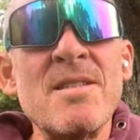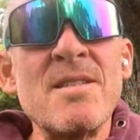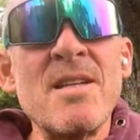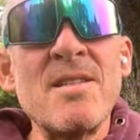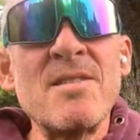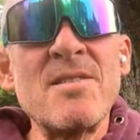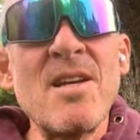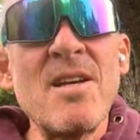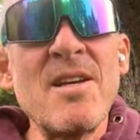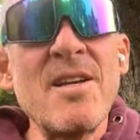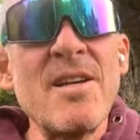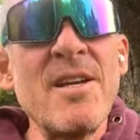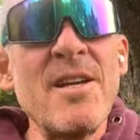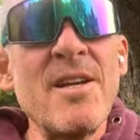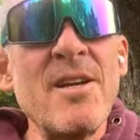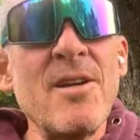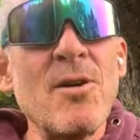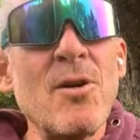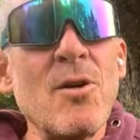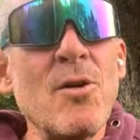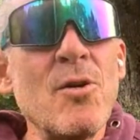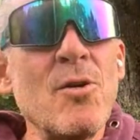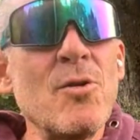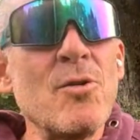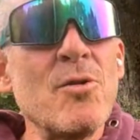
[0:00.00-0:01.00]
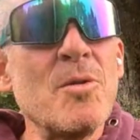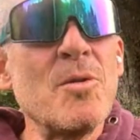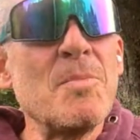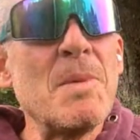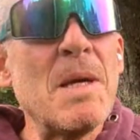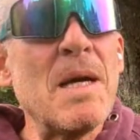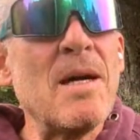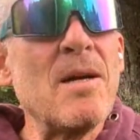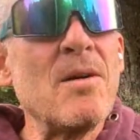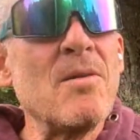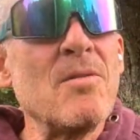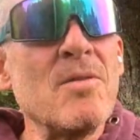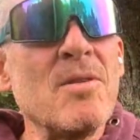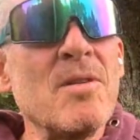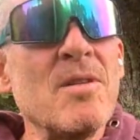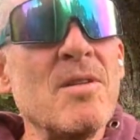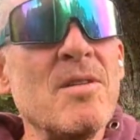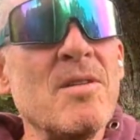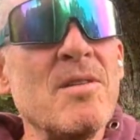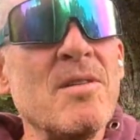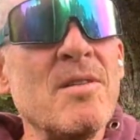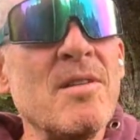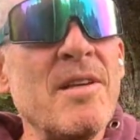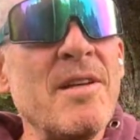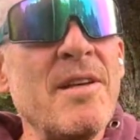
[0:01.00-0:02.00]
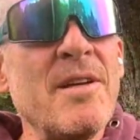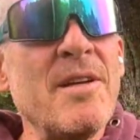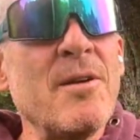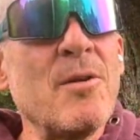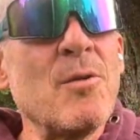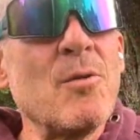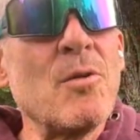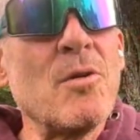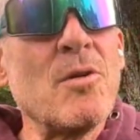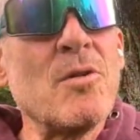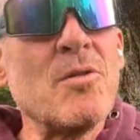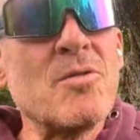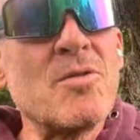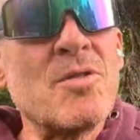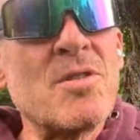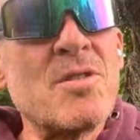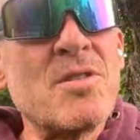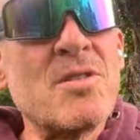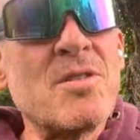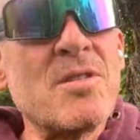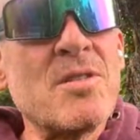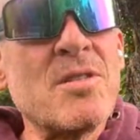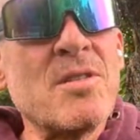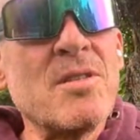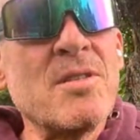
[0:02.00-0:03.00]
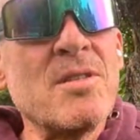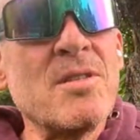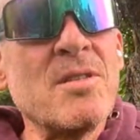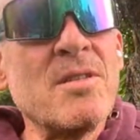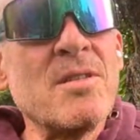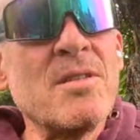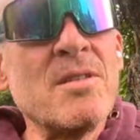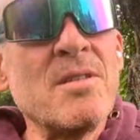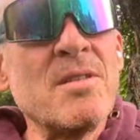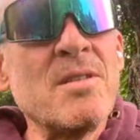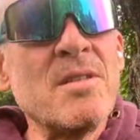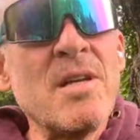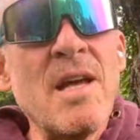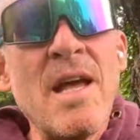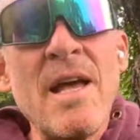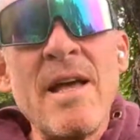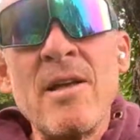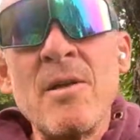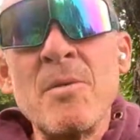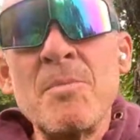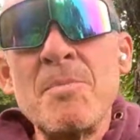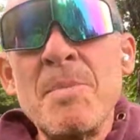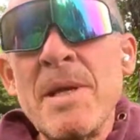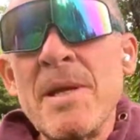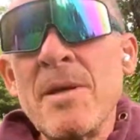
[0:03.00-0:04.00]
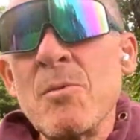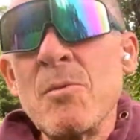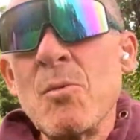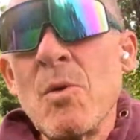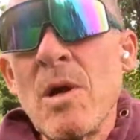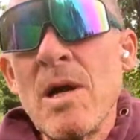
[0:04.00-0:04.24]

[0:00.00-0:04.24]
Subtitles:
since I heard about the Eros LP